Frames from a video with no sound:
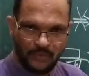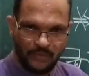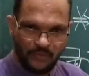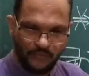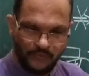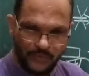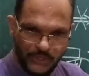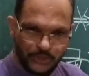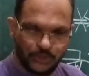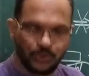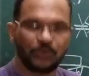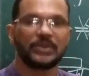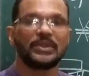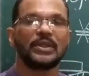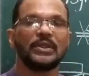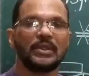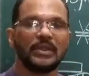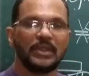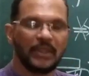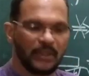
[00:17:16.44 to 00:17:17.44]
We should
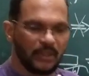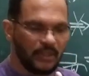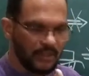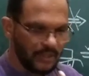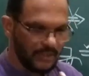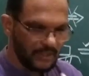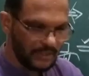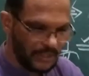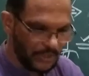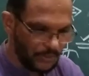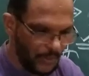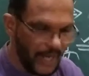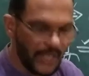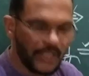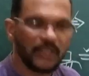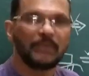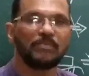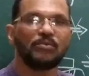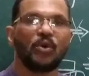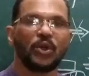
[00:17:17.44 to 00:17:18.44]
divide
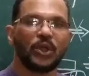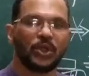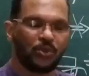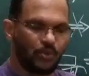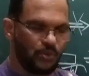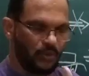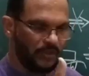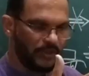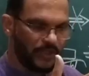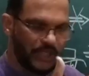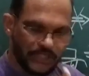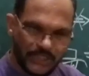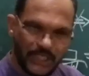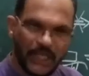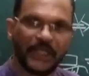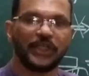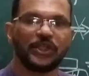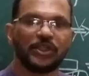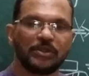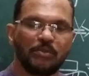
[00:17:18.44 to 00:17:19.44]
the molecule,
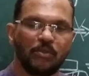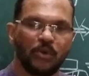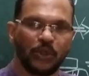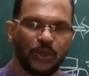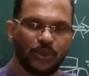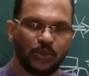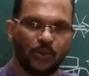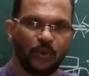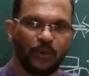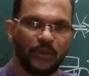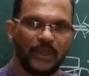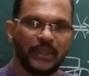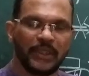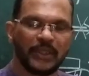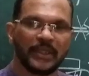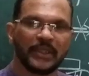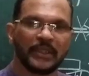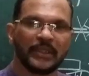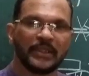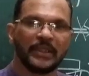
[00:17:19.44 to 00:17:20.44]
disconnect the molecule
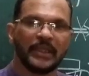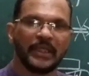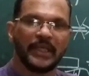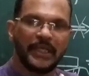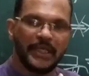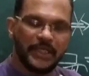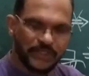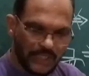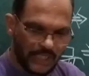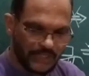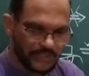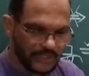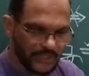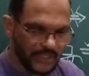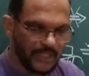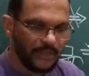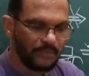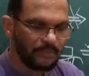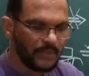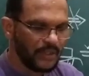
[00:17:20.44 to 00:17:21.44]
in such
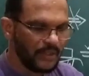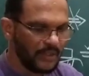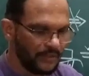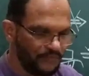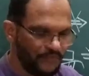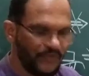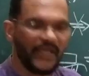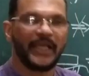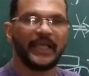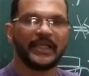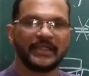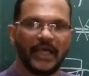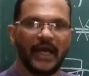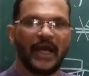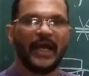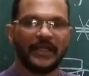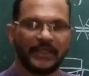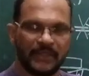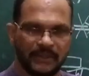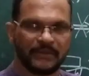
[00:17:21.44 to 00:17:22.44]
a way
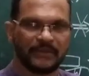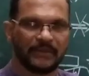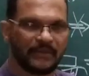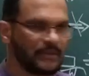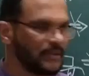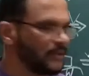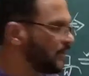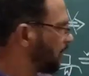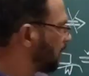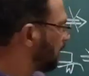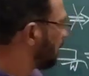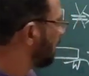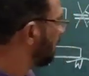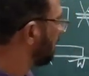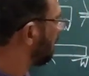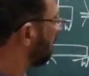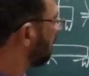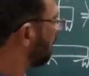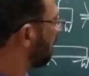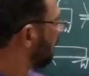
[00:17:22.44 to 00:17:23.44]
that
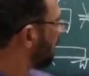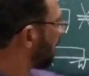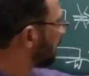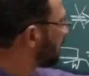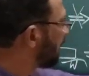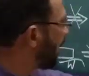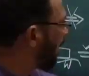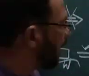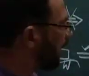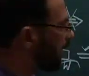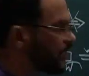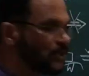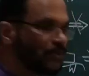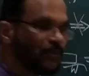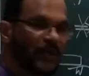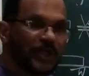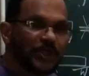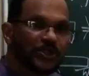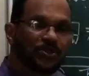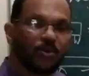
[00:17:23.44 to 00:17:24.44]
there is
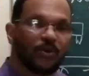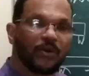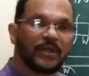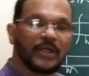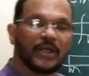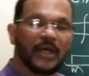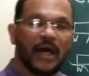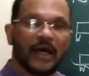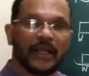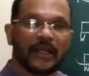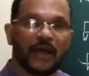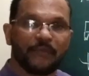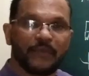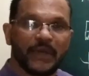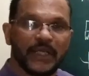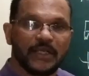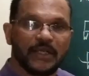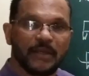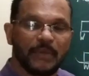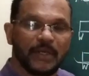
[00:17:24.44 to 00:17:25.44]
what is called
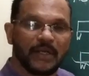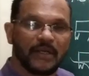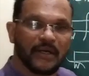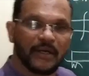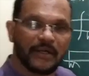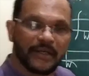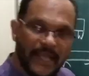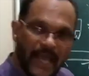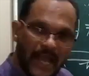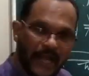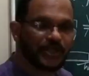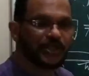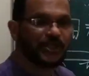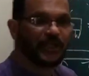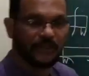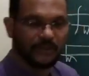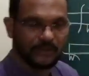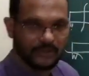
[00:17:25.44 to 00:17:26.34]
unavailable reaction